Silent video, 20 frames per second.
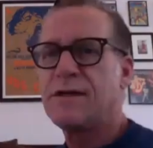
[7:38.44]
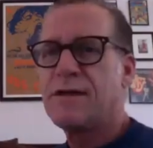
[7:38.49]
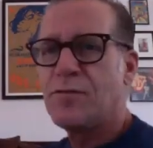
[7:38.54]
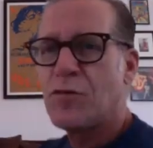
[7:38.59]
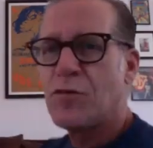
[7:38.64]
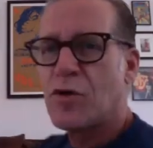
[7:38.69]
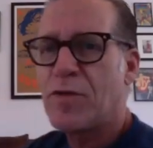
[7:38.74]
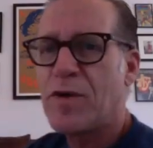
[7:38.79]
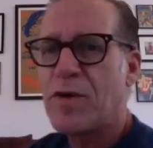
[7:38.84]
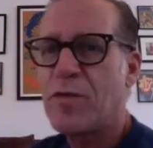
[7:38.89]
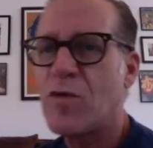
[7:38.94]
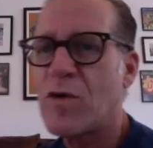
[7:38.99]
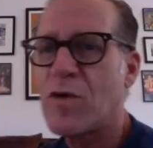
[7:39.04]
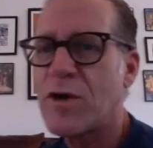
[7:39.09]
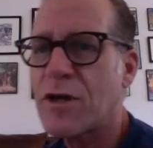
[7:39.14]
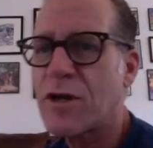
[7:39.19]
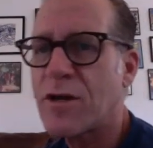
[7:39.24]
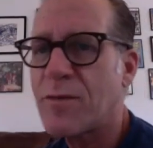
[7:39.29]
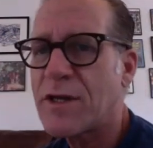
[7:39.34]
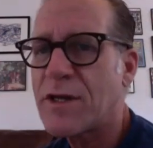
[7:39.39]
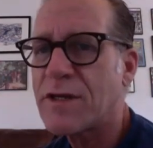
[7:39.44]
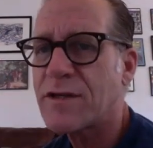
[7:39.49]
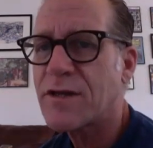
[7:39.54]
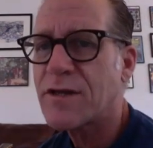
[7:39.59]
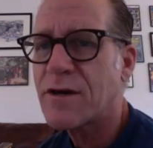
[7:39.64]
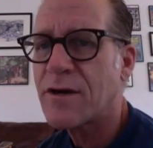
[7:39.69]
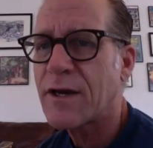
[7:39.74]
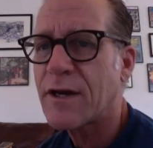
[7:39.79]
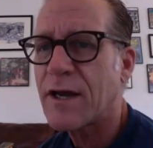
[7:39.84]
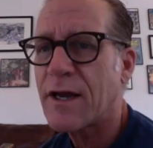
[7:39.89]
more people want to come in.
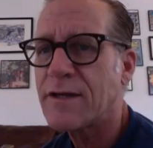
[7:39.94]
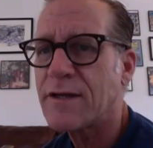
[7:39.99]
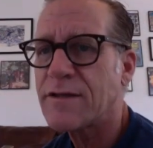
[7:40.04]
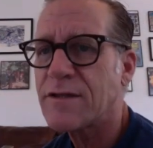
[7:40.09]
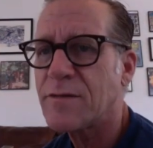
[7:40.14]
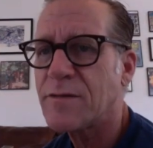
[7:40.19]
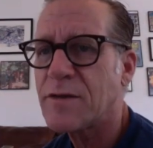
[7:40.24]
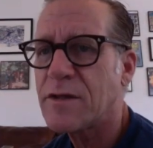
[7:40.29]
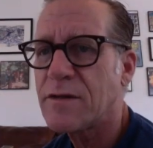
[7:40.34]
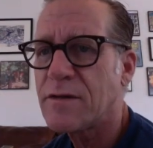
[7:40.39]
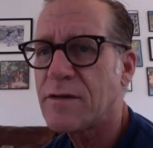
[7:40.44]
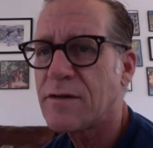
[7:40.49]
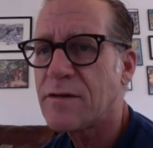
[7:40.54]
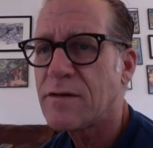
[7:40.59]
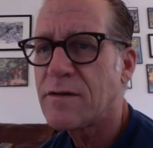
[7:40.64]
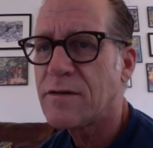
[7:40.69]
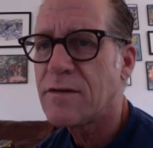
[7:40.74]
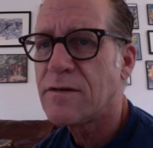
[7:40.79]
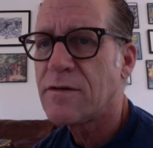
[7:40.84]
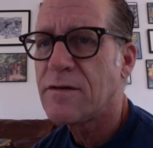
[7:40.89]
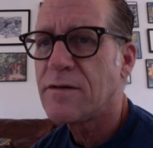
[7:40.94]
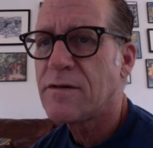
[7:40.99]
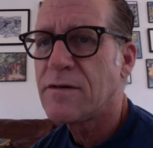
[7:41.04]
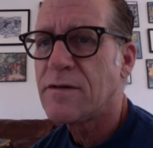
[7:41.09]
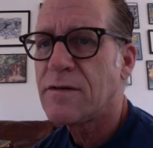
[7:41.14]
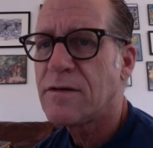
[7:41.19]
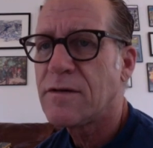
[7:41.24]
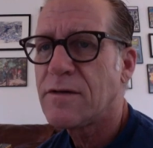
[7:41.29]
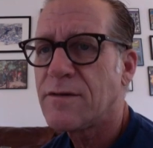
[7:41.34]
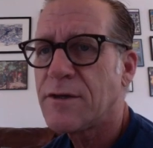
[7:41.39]
Sorry guys, let me.
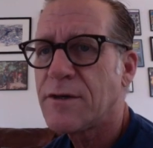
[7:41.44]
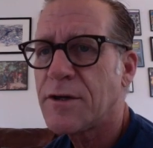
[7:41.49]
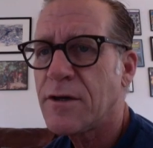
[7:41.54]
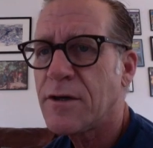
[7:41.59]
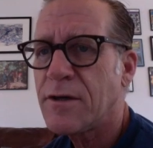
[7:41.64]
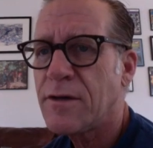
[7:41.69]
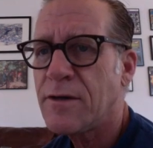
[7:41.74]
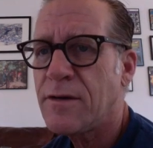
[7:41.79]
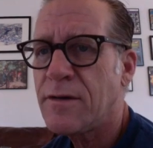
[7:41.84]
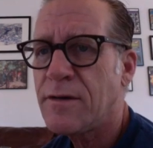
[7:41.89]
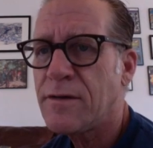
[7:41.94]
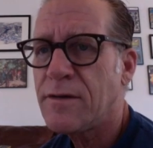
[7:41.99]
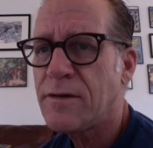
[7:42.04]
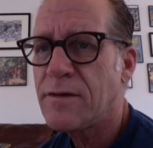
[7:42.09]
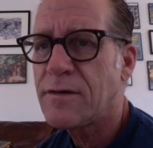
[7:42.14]
There we go.